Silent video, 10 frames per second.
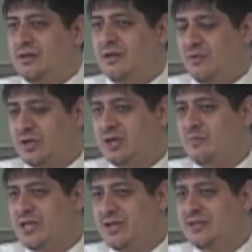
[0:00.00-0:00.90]
if we're
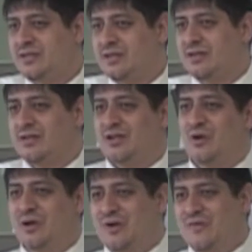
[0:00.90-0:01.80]
committed to
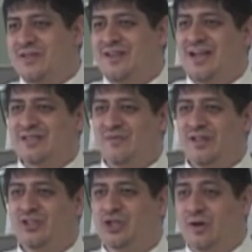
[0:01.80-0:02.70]
going over to the next
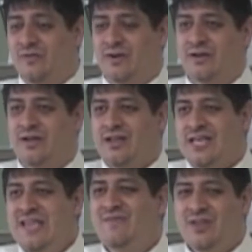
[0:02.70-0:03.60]
village over,
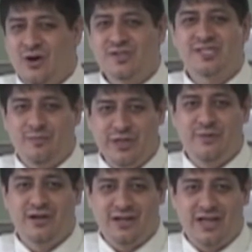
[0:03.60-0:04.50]
even though some
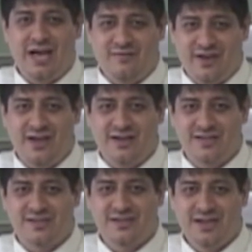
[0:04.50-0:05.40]
people are going to laugh at
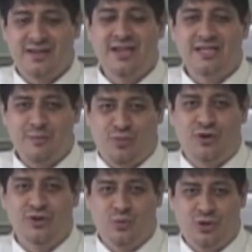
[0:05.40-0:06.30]
us and think they
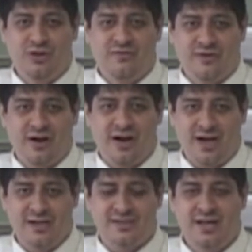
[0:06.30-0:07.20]
pulled the wool over our
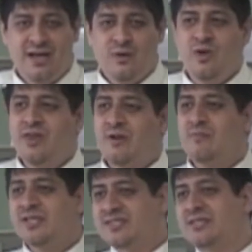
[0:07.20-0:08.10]
eyes when they're
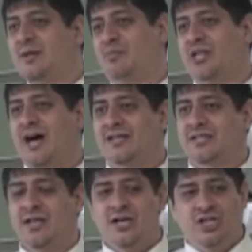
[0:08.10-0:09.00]
missing the
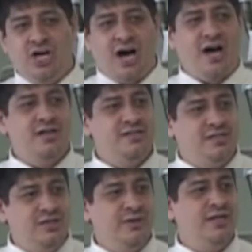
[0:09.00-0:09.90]
plot? God is
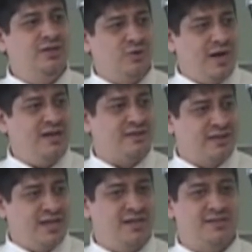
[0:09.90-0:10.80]
doing great
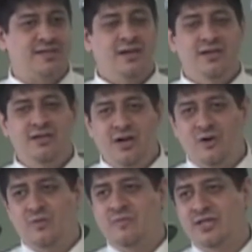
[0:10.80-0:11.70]
things.
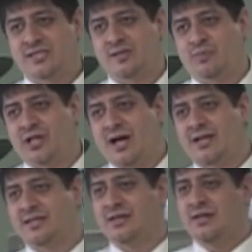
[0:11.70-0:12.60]
Don't miss the
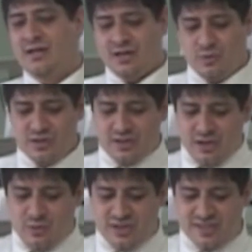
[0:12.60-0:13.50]
plot. We're,
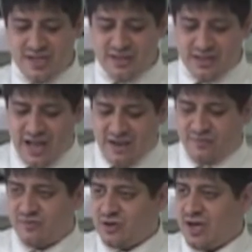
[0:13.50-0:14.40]
we see seeing the
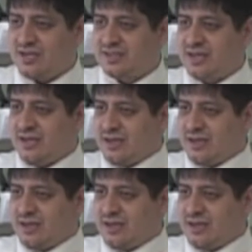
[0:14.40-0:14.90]
life of Christ.